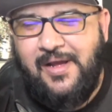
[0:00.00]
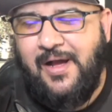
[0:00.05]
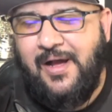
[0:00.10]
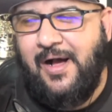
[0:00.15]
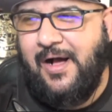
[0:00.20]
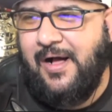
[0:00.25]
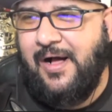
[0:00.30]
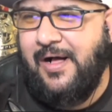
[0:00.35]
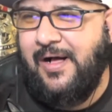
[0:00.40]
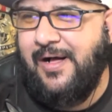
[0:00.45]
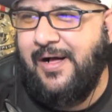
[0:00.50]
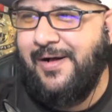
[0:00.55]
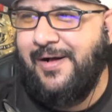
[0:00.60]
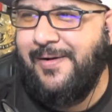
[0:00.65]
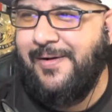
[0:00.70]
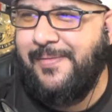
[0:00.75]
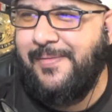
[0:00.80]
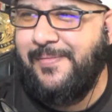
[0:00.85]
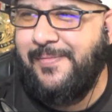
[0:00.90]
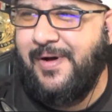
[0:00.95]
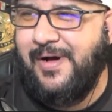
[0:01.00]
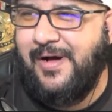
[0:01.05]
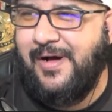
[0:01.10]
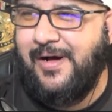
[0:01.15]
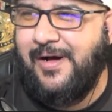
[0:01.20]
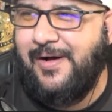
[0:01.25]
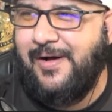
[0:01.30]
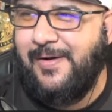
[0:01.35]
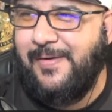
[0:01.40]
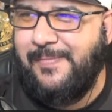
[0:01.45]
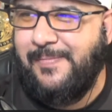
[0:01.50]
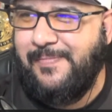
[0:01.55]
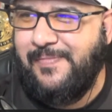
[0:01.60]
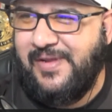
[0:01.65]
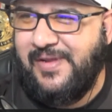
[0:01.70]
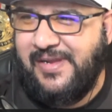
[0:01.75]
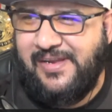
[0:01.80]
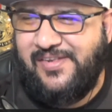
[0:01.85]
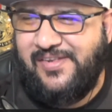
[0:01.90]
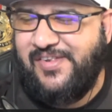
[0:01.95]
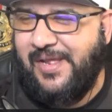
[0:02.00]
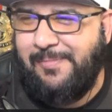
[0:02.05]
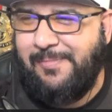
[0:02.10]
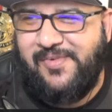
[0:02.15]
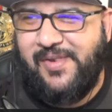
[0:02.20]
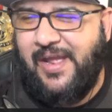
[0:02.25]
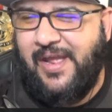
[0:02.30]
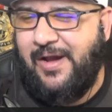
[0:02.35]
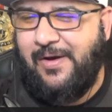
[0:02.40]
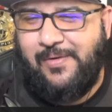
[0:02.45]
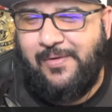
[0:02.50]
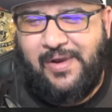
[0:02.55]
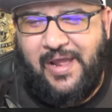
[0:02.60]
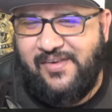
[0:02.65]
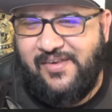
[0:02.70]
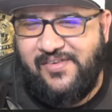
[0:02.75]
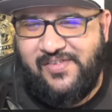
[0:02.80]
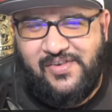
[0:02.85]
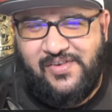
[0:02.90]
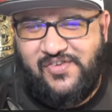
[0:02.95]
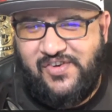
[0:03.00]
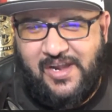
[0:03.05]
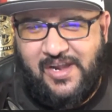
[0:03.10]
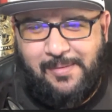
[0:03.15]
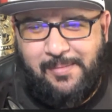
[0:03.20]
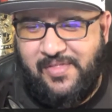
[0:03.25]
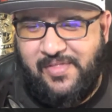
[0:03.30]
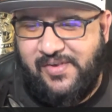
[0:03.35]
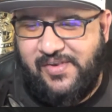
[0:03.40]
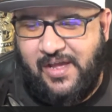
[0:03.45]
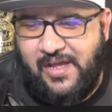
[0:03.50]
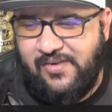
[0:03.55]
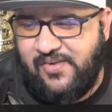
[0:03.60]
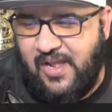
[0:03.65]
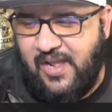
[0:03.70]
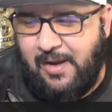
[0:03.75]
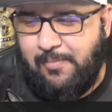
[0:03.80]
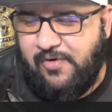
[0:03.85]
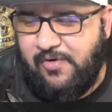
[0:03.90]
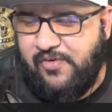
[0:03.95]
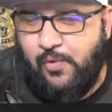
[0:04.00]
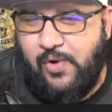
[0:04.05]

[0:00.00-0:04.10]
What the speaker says: he steps down as the GM of the Dallas Cowboys.